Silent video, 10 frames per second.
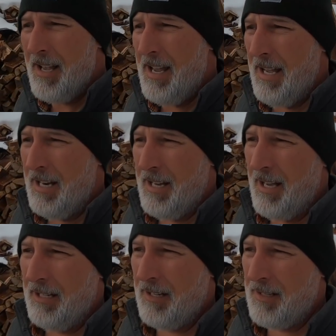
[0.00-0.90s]
and
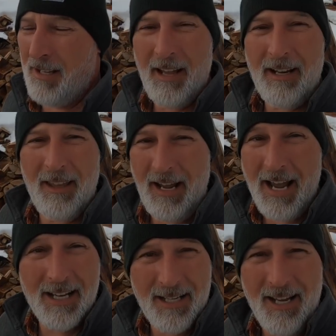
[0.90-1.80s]
uh, doesn't like the
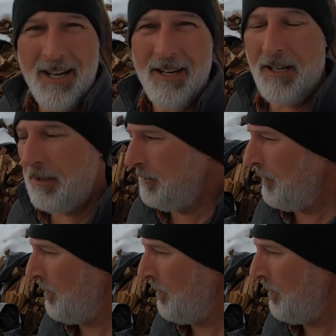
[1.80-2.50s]
gas heat at all